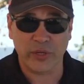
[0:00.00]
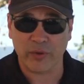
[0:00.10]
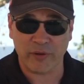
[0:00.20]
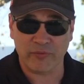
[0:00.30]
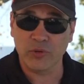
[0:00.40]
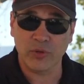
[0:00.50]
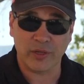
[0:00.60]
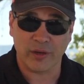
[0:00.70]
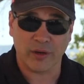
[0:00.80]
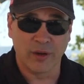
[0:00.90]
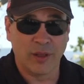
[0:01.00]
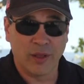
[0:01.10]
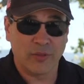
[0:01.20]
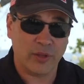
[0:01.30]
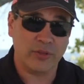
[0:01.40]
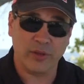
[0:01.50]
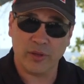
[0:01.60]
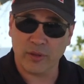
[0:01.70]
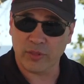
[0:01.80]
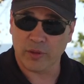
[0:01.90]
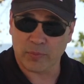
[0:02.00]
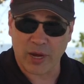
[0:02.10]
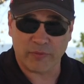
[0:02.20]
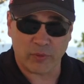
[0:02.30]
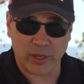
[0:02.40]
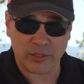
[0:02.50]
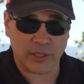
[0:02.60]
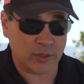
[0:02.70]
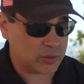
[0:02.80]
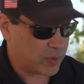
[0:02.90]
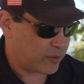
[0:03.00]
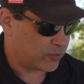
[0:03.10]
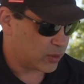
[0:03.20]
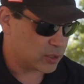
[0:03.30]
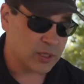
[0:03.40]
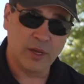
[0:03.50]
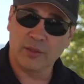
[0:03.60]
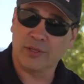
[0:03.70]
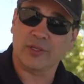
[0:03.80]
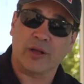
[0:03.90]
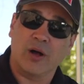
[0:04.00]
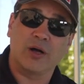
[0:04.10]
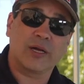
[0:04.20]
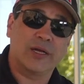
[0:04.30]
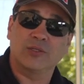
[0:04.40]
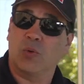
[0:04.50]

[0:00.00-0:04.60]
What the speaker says: great food here that the private ranch here has made for us. There's like all kinds